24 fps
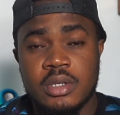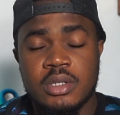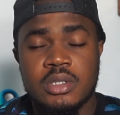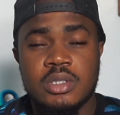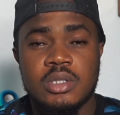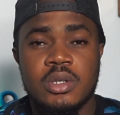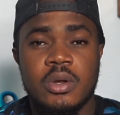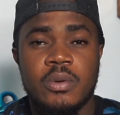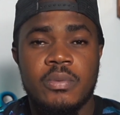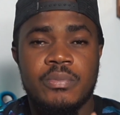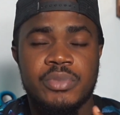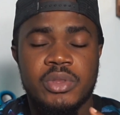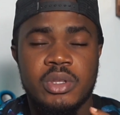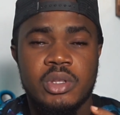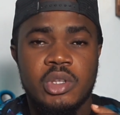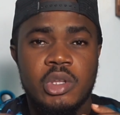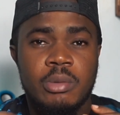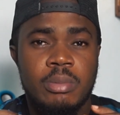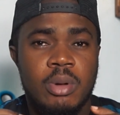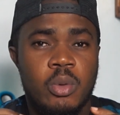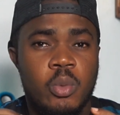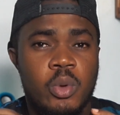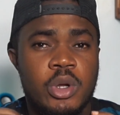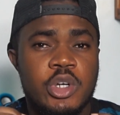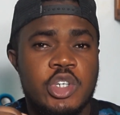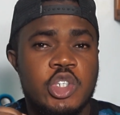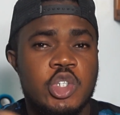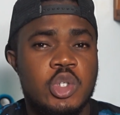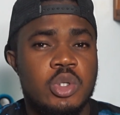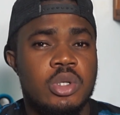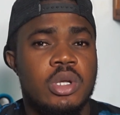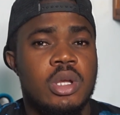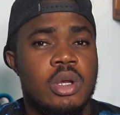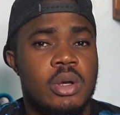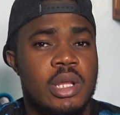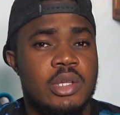So, the number one
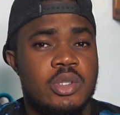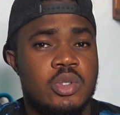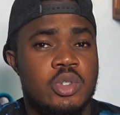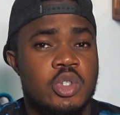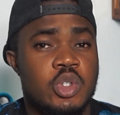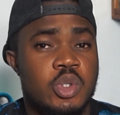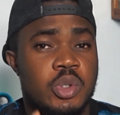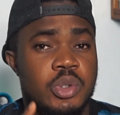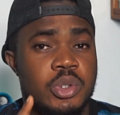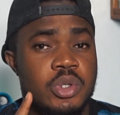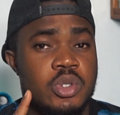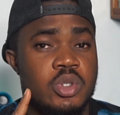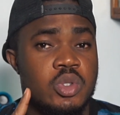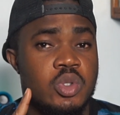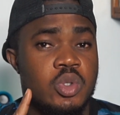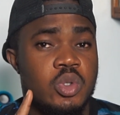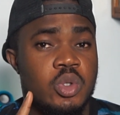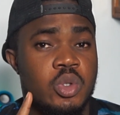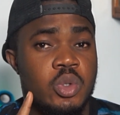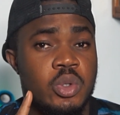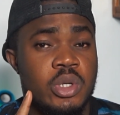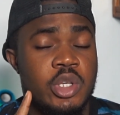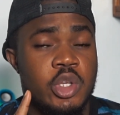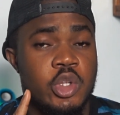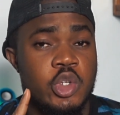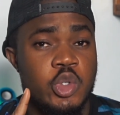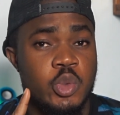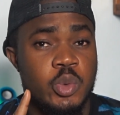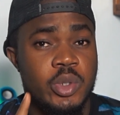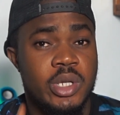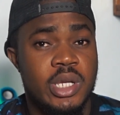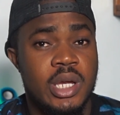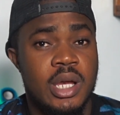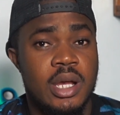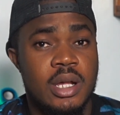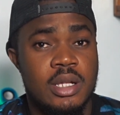trick I'd like to introduce to you in this
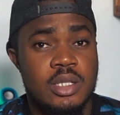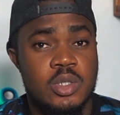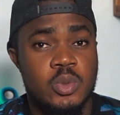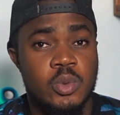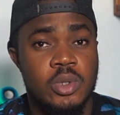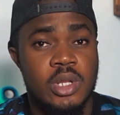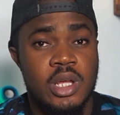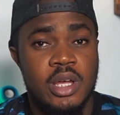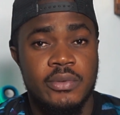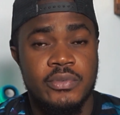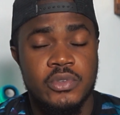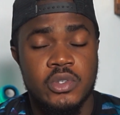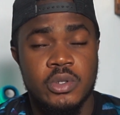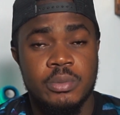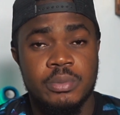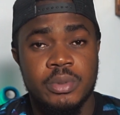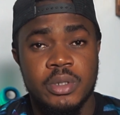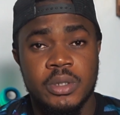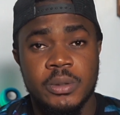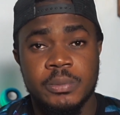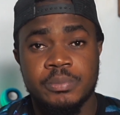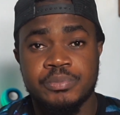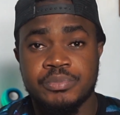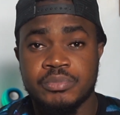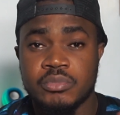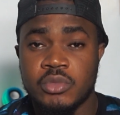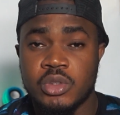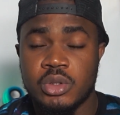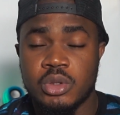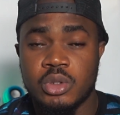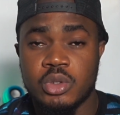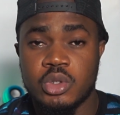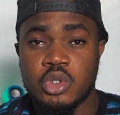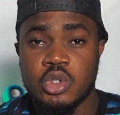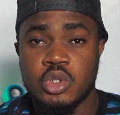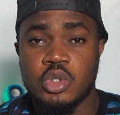regards would have to be
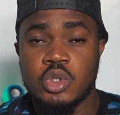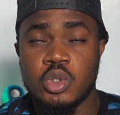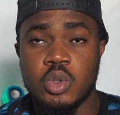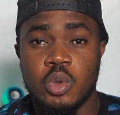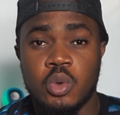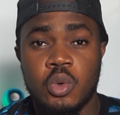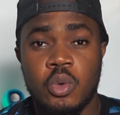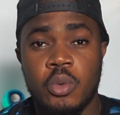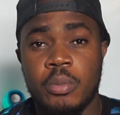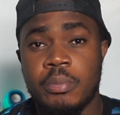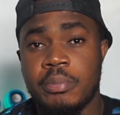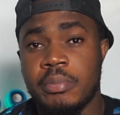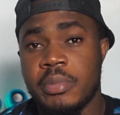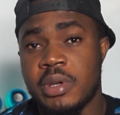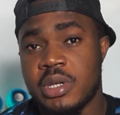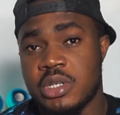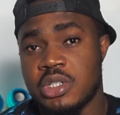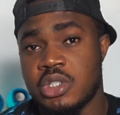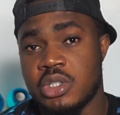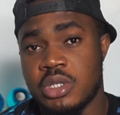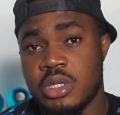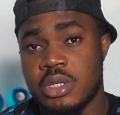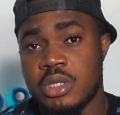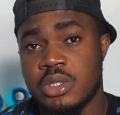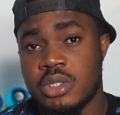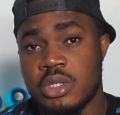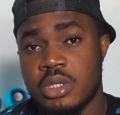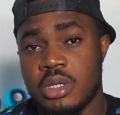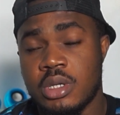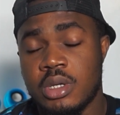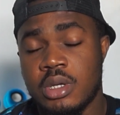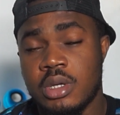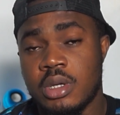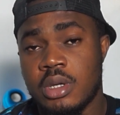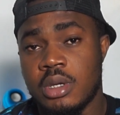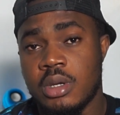the show
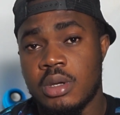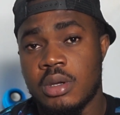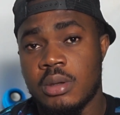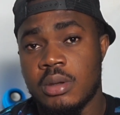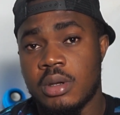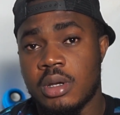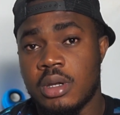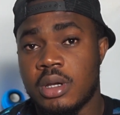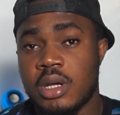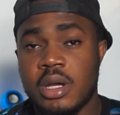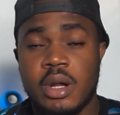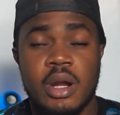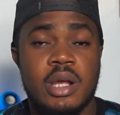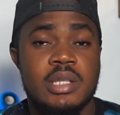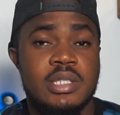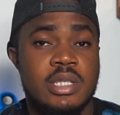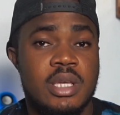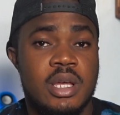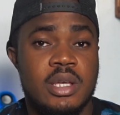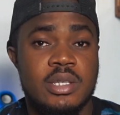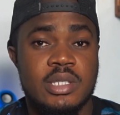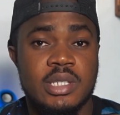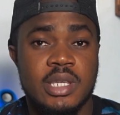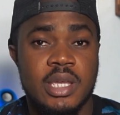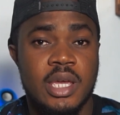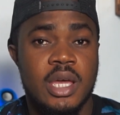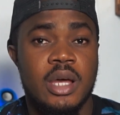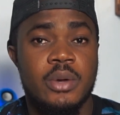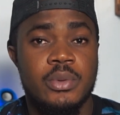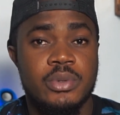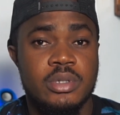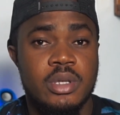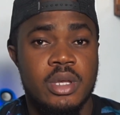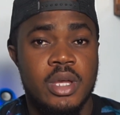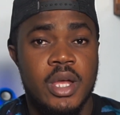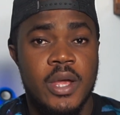message characters
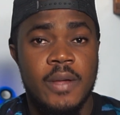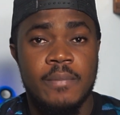count.